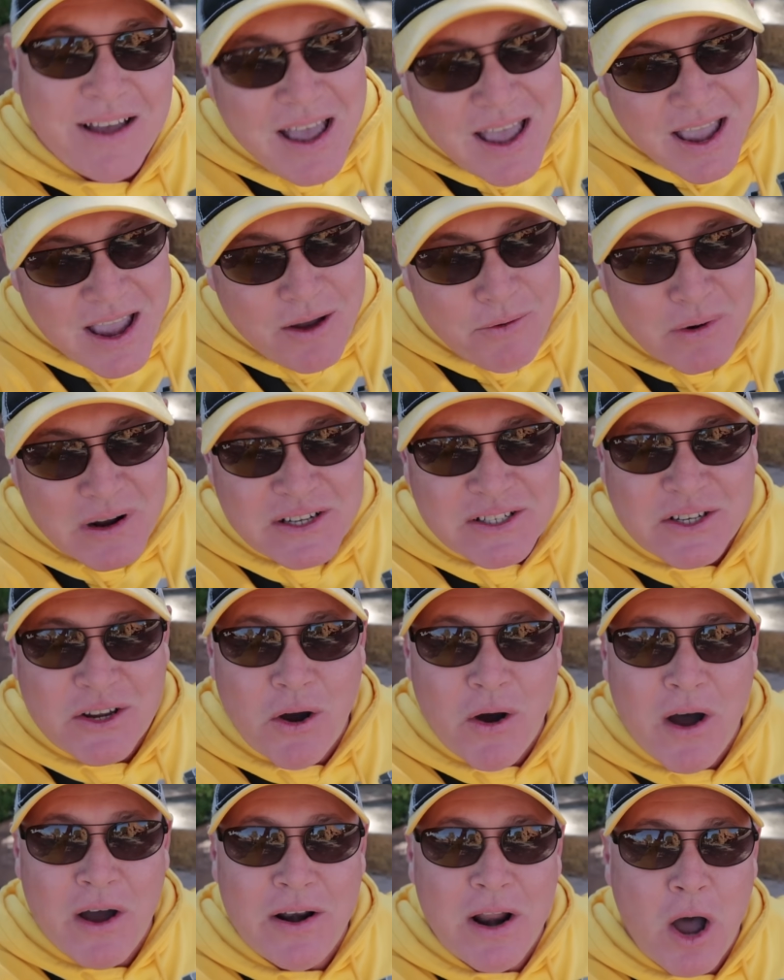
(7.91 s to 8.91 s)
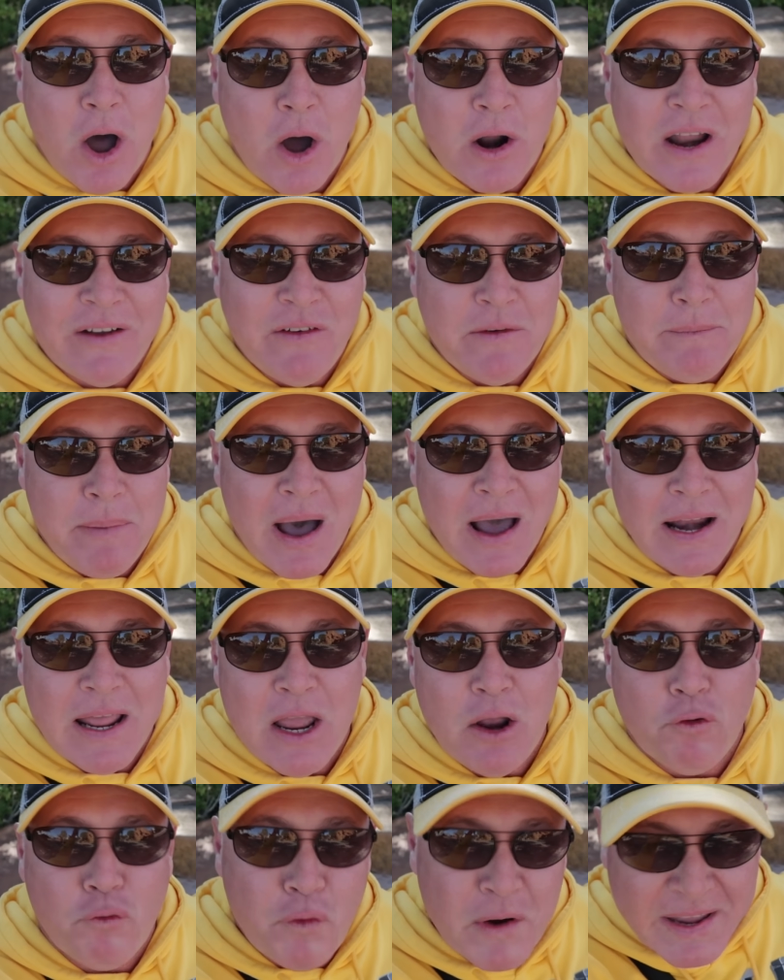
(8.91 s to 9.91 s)
Hey, what's going on
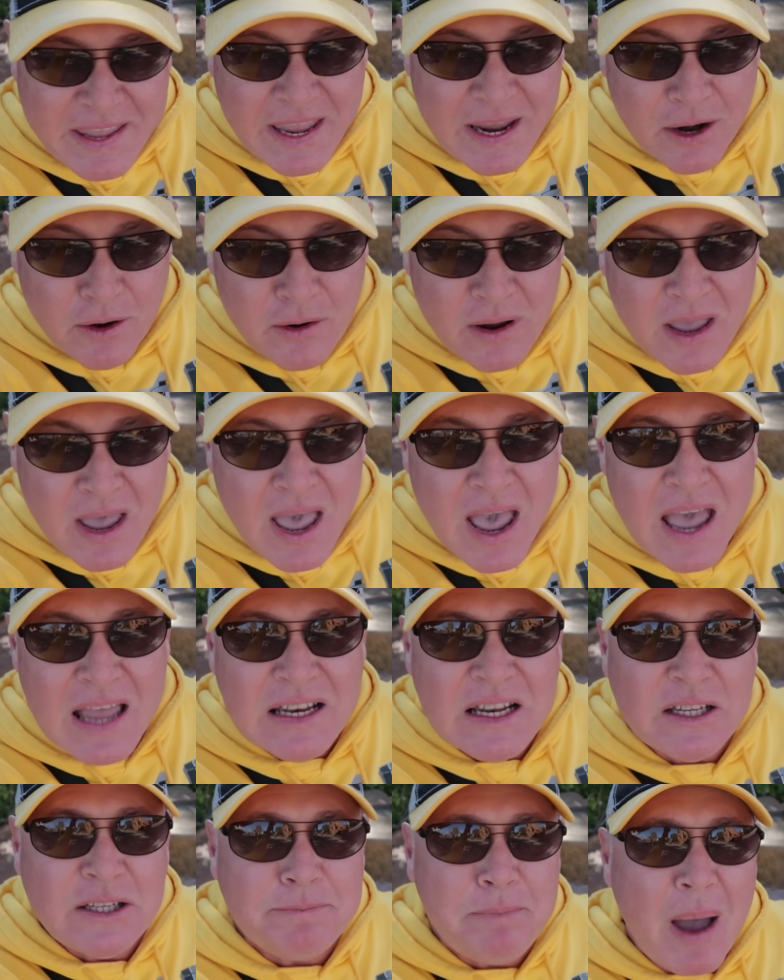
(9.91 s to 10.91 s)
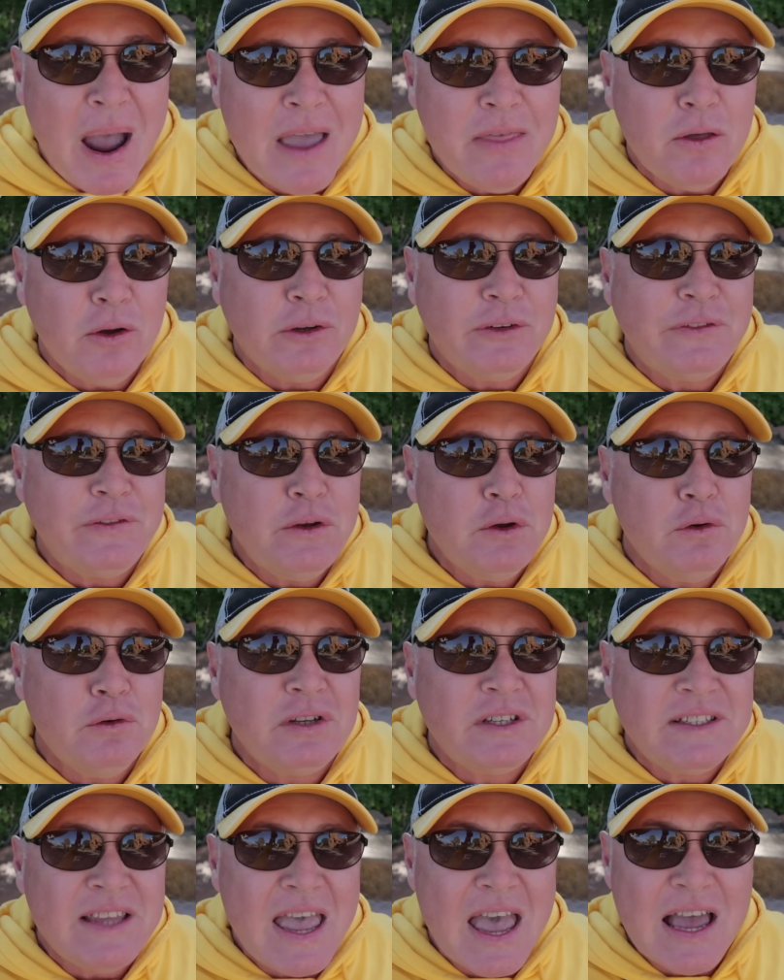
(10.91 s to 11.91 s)
everybody? Rick here. And despite those few
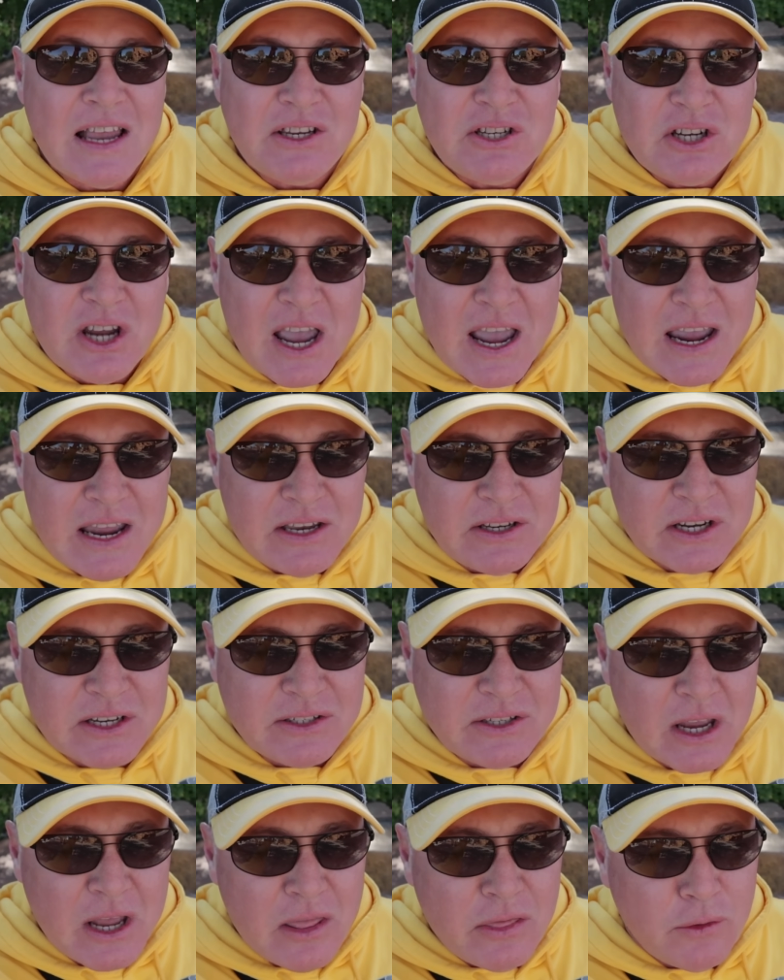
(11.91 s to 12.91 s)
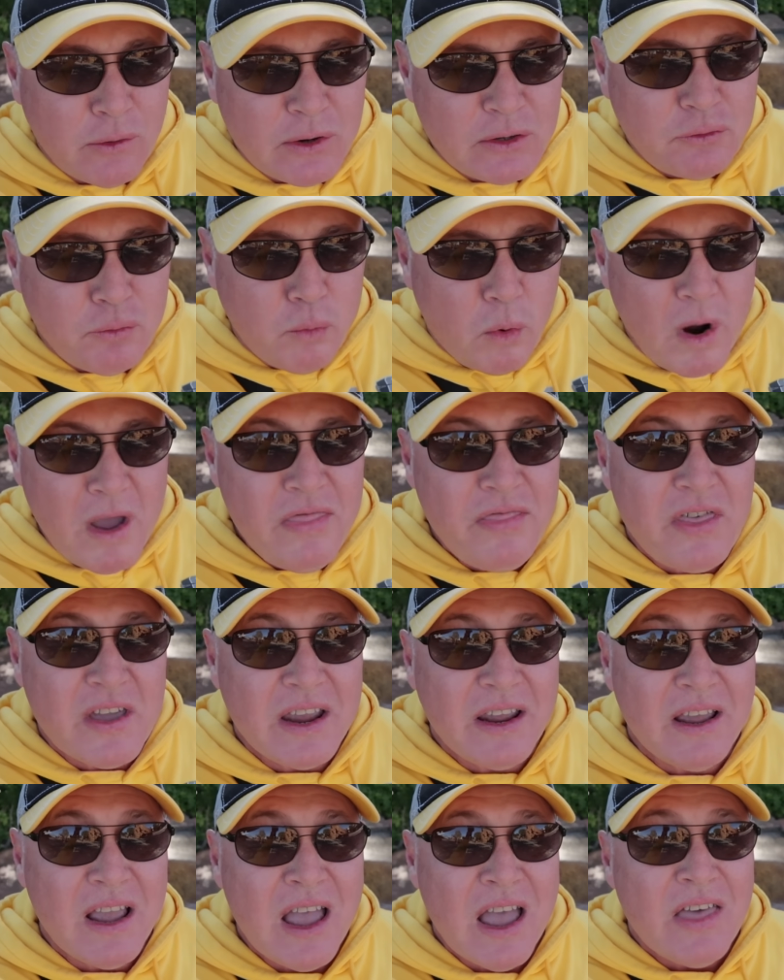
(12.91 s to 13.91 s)
sad changes, there is one
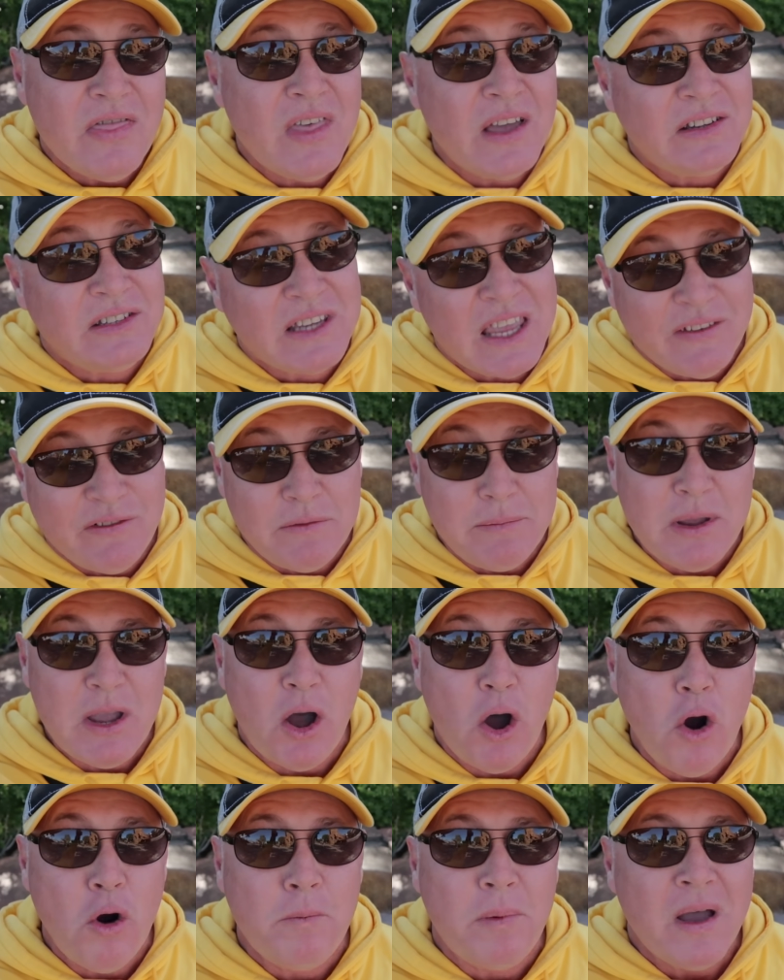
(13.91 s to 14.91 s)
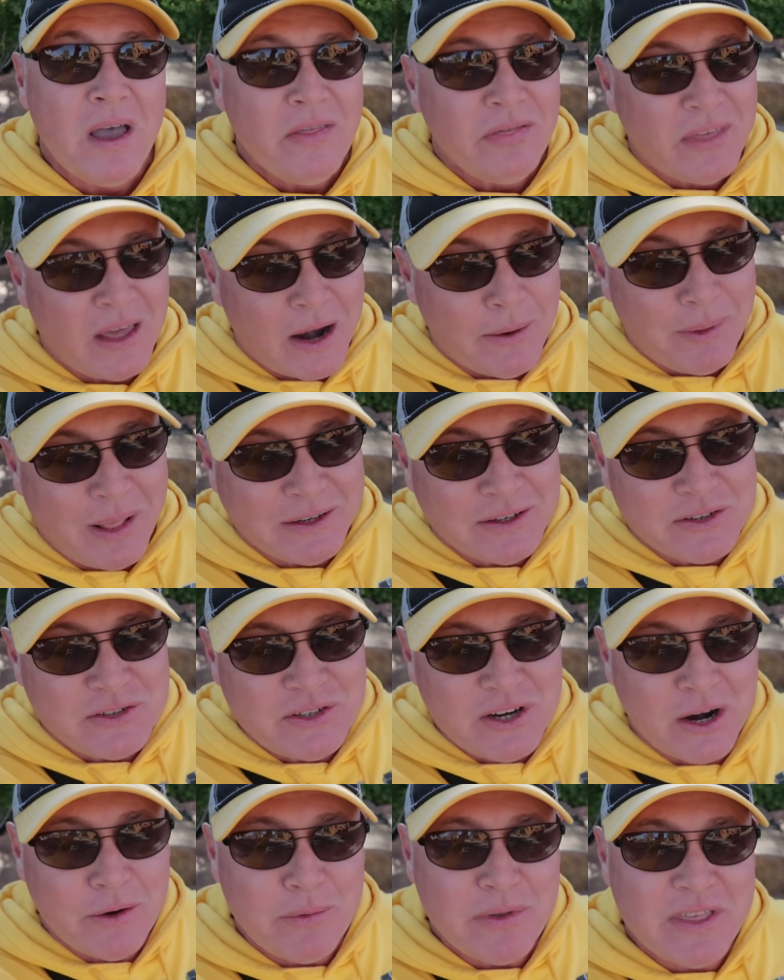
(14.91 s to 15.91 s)
thing that's given me hope that I would like to
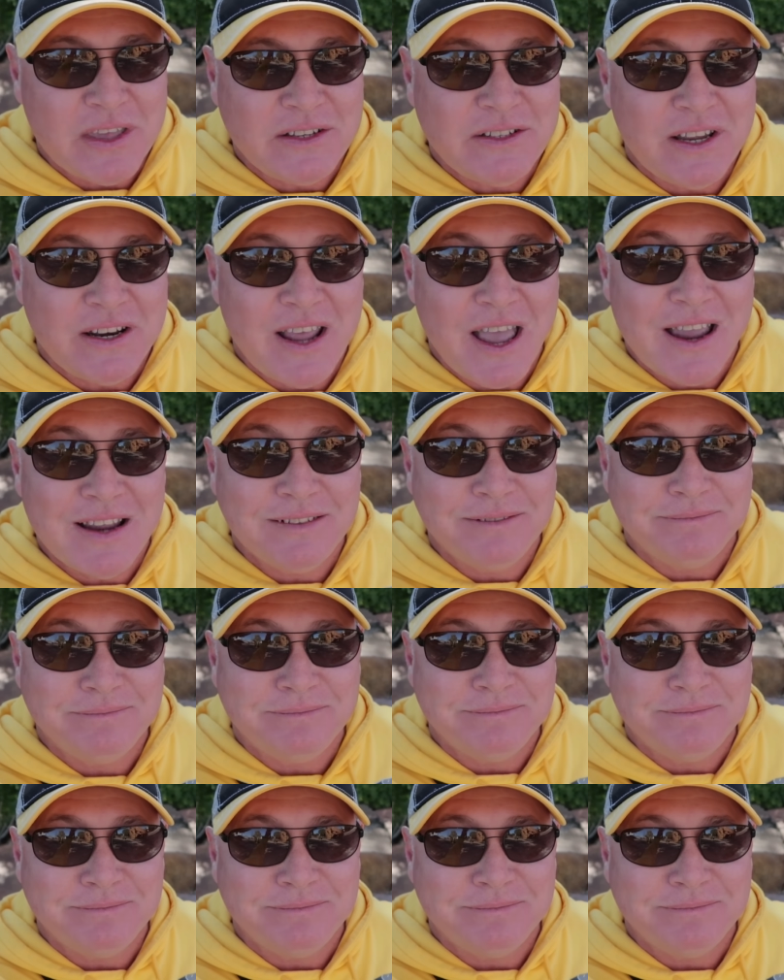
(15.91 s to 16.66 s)
share with you today.